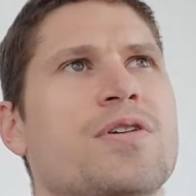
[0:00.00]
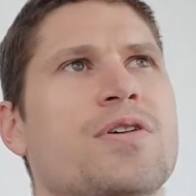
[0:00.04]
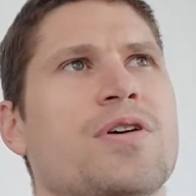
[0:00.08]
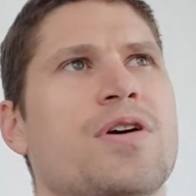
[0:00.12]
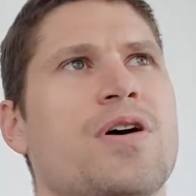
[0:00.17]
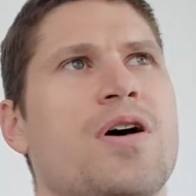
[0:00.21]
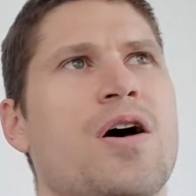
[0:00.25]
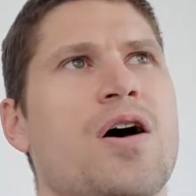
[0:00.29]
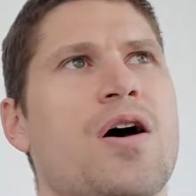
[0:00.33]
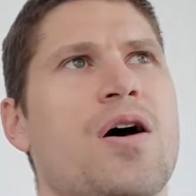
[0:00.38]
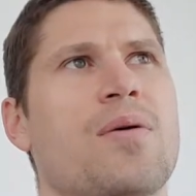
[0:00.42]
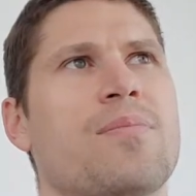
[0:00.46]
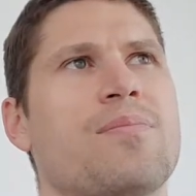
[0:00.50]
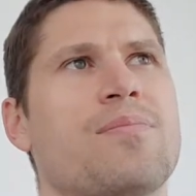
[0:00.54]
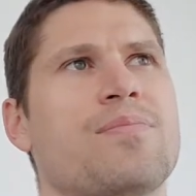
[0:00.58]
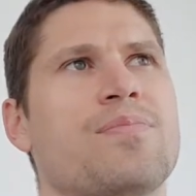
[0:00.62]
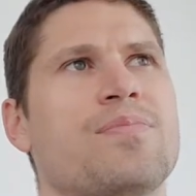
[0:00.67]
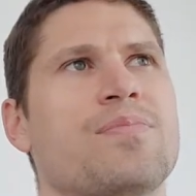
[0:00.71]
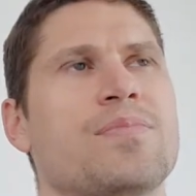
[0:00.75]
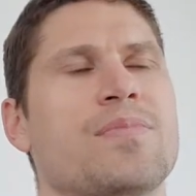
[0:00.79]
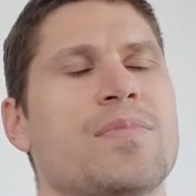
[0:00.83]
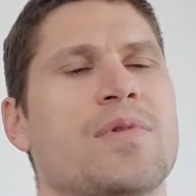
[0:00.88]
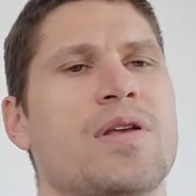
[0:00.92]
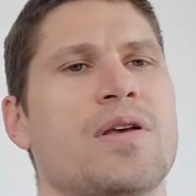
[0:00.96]

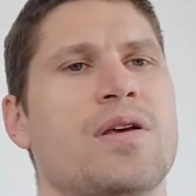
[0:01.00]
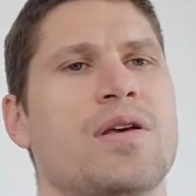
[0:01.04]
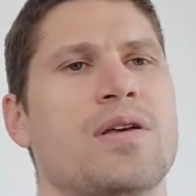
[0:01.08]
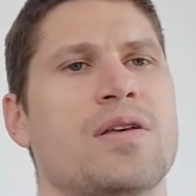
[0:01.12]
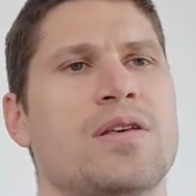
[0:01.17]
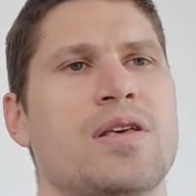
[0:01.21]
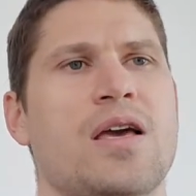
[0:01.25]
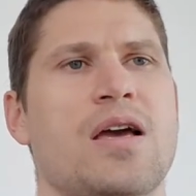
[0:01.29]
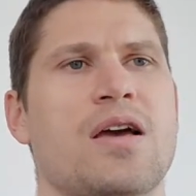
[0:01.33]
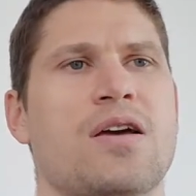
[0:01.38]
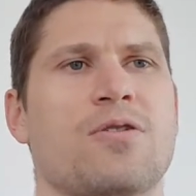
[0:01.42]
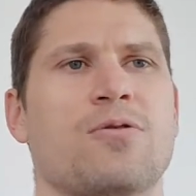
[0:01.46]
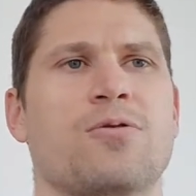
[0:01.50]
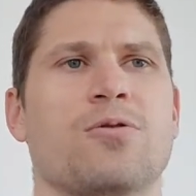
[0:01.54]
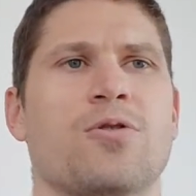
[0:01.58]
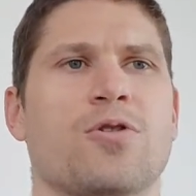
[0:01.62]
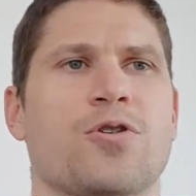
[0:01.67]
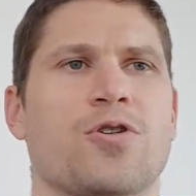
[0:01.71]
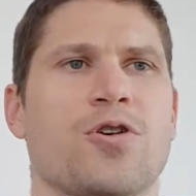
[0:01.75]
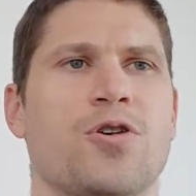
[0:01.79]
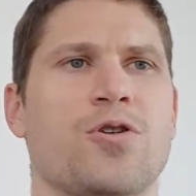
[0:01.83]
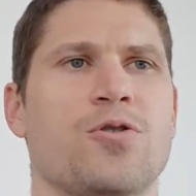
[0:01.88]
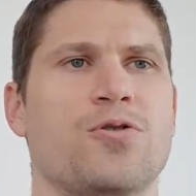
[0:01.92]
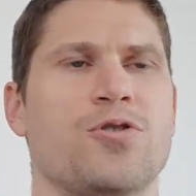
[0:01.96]
Yeah, all
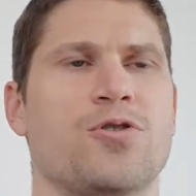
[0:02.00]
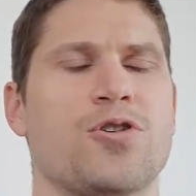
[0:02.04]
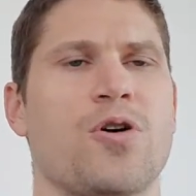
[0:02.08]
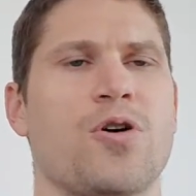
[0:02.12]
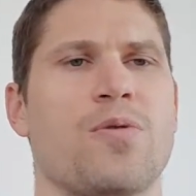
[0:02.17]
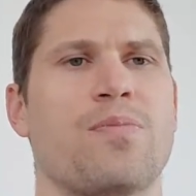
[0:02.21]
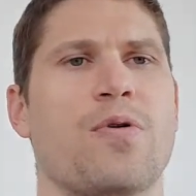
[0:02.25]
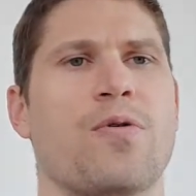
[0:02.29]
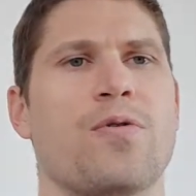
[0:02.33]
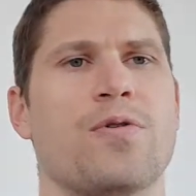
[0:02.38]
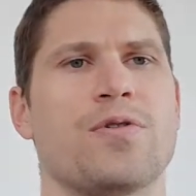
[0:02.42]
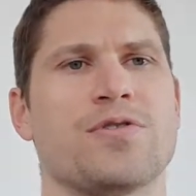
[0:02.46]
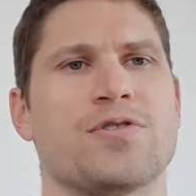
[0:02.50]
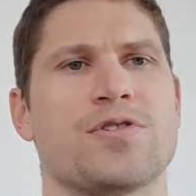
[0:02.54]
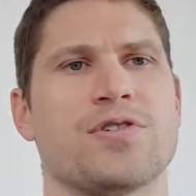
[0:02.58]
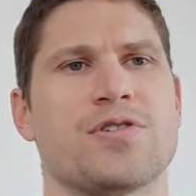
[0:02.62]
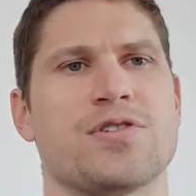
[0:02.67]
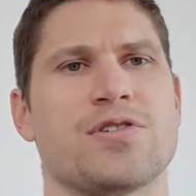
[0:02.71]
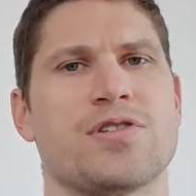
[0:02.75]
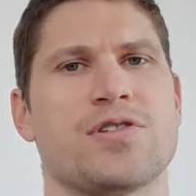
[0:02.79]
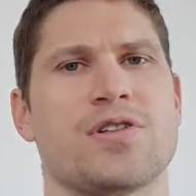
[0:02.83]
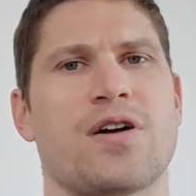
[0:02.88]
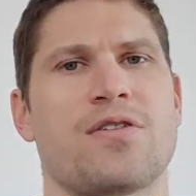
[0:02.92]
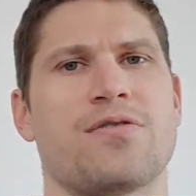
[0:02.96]
the Q-show points
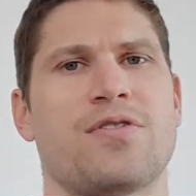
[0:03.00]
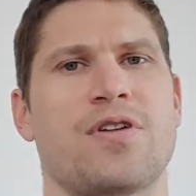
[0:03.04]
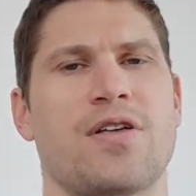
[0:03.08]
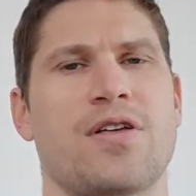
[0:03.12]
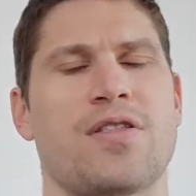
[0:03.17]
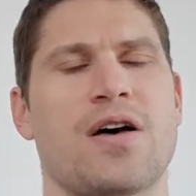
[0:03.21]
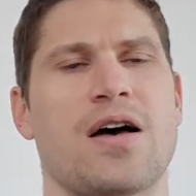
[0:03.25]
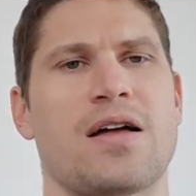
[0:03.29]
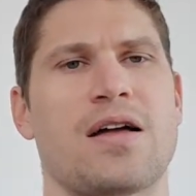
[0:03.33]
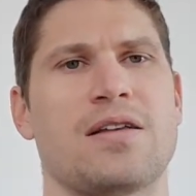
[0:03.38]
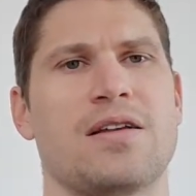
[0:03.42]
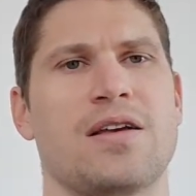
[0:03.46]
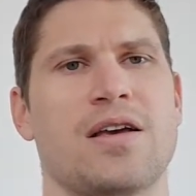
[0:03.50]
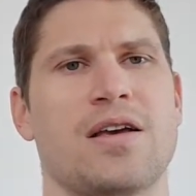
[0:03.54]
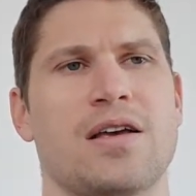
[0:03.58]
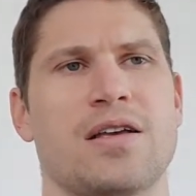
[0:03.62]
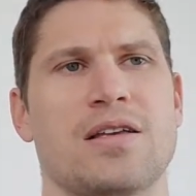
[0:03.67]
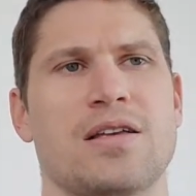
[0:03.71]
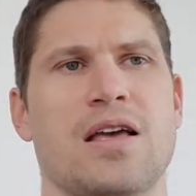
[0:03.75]
and stuff like that.